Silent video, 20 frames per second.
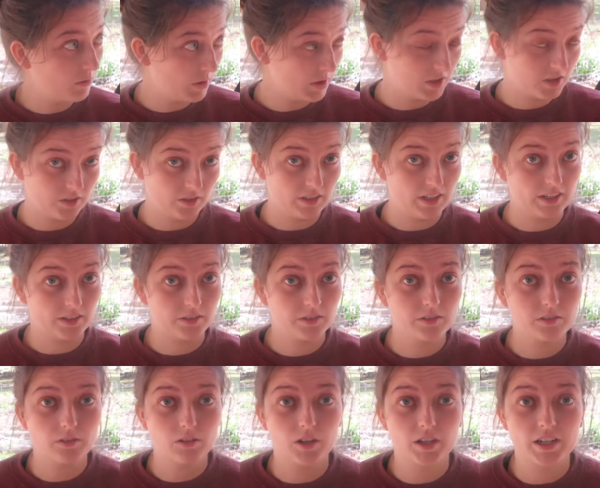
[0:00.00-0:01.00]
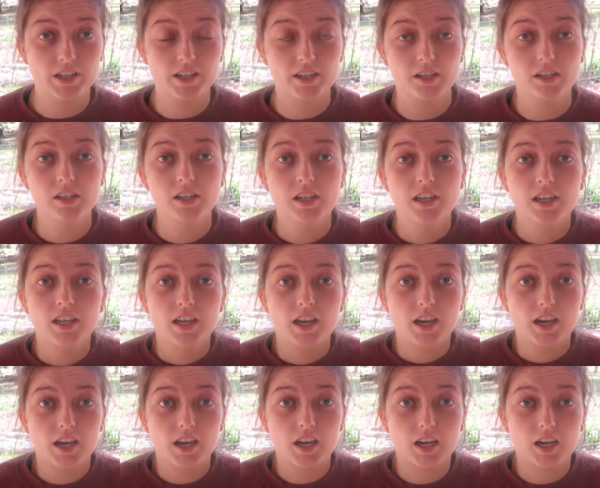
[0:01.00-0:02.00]
which is next door here,
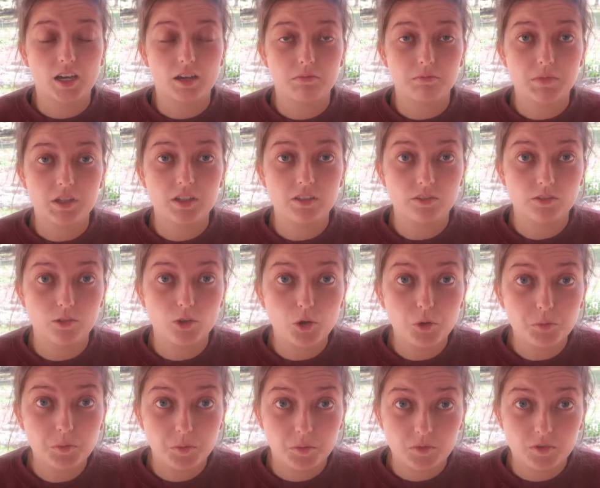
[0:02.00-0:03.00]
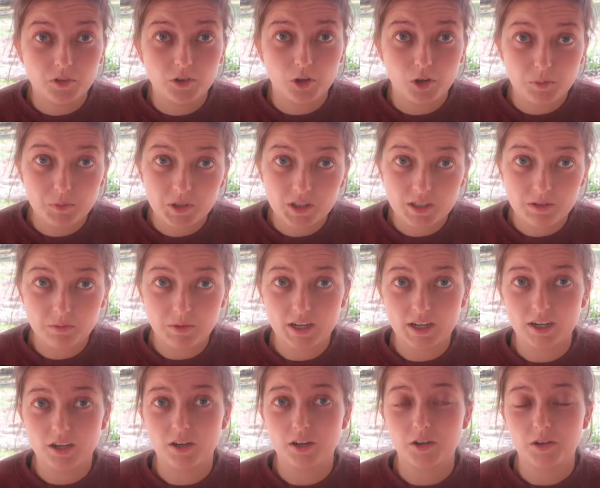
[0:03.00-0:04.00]
is normally
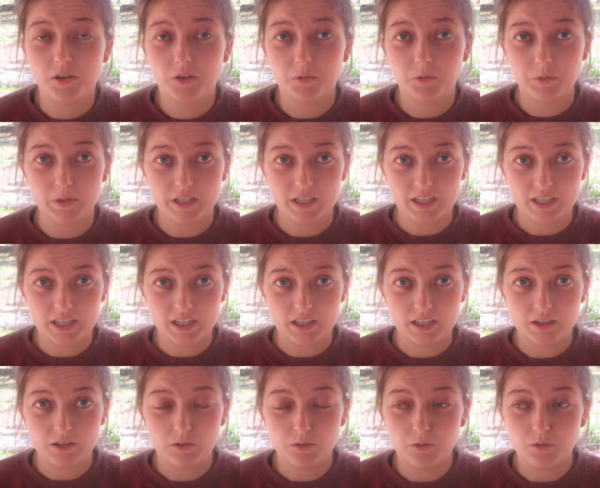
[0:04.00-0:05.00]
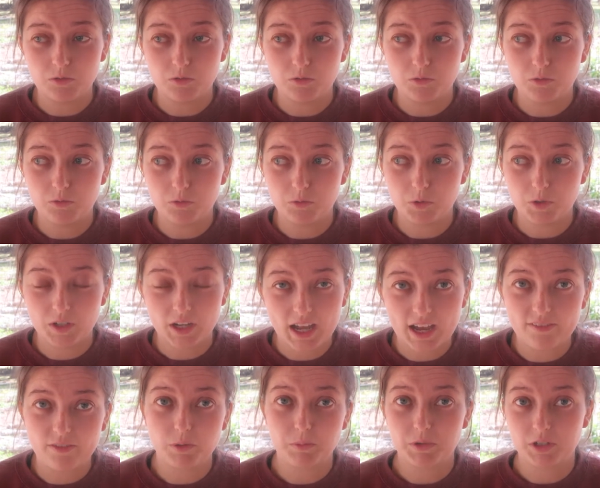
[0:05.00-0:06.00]
where we would
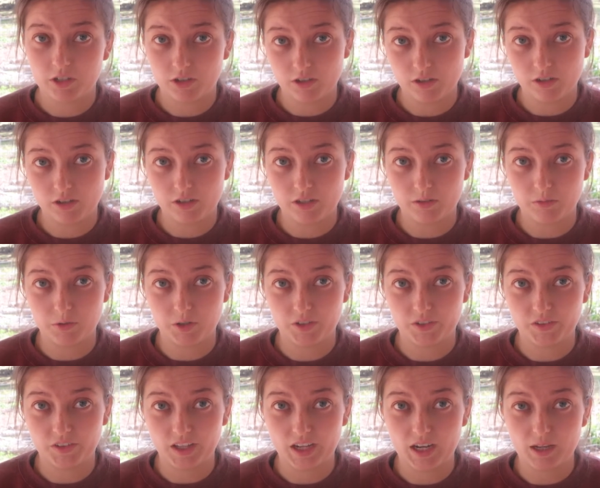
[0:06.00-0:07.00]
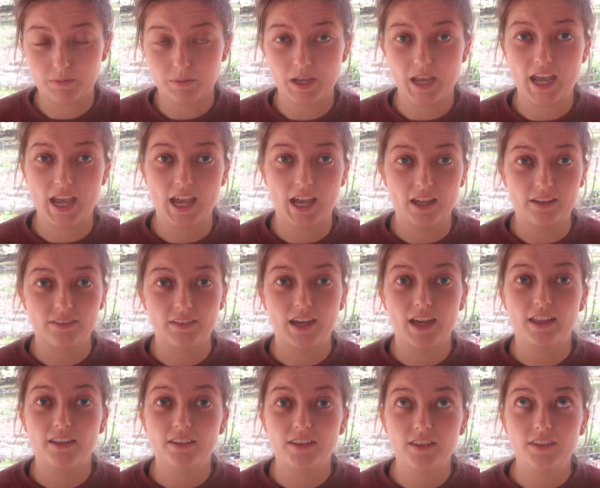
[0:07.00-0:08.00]
have our maternity ward set up, and
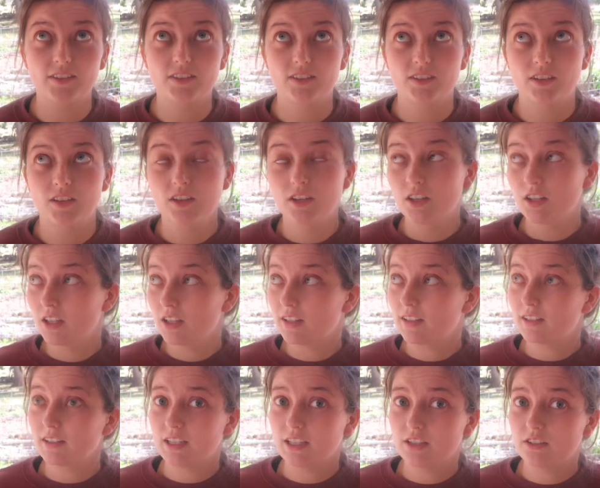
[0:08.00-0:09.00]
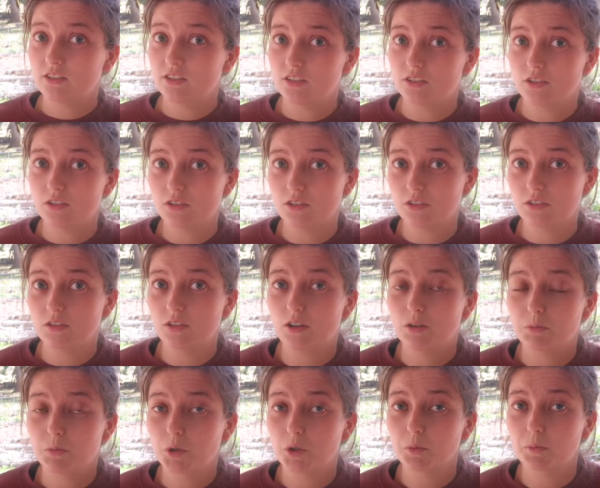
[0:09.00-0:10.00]
that this lean-to
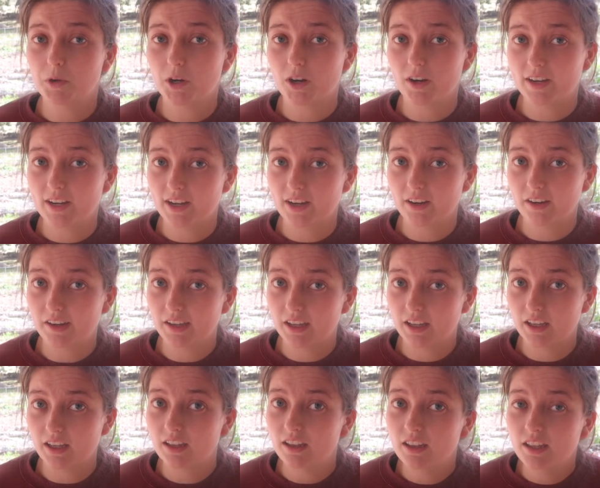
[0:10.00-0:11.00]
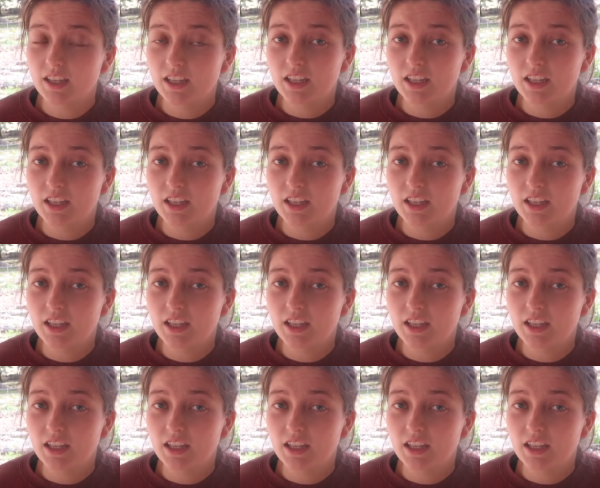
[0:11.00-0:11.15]
whole barn area